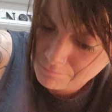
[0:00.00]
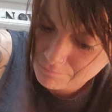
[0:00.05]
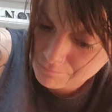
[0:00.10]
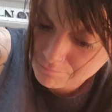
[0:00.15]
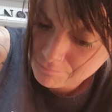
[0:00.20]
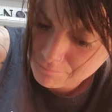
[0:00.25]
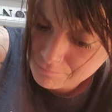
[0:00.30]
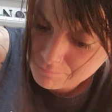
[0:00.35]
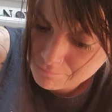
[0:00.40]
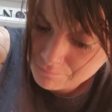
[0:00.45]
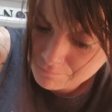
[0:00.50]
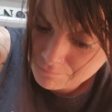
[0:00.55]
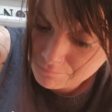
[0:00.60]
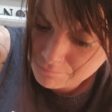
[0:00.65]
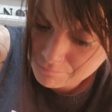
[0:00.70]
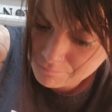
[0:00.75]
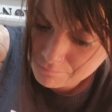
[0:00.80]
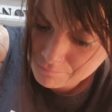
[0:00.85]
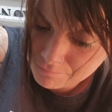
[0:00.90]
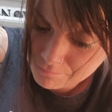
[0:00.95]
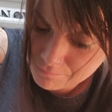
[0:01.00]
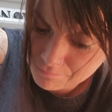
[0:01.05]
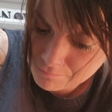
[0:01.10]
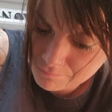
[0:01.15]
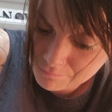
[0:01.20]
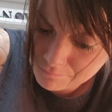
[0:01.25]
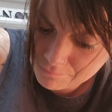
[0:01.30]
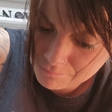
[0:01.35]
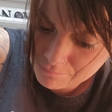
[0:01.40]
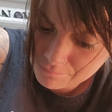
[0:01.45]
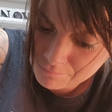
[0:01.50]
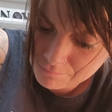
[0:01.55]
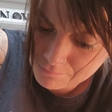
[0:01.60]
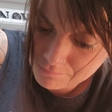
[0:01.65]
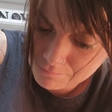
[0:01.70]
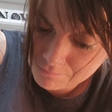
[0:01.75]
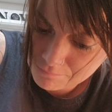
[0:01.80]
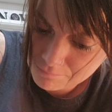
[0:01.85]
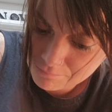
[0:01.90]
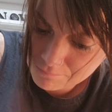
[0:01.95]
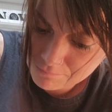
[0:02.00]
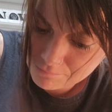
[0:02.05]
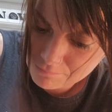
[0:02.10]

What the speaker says: (no one is talking)